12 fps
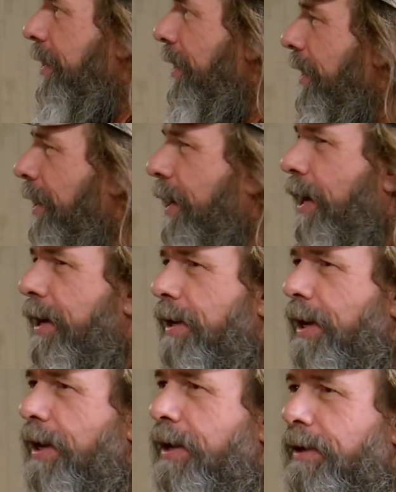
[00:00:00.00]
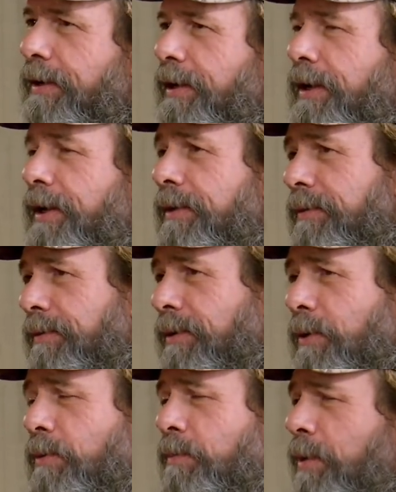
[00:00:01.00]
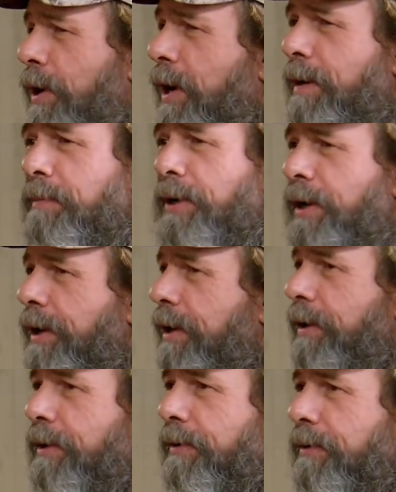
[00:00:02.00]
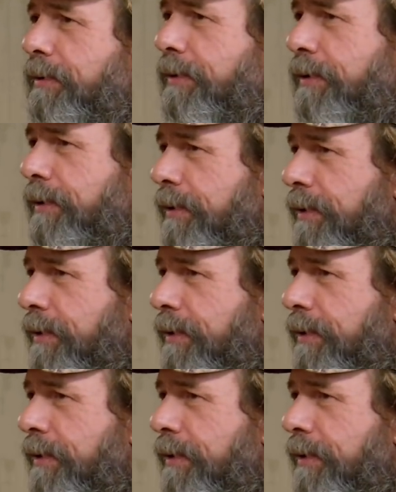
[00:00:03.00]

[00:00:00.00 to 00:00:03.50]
yeah, I can handle this. No problem at all. All right,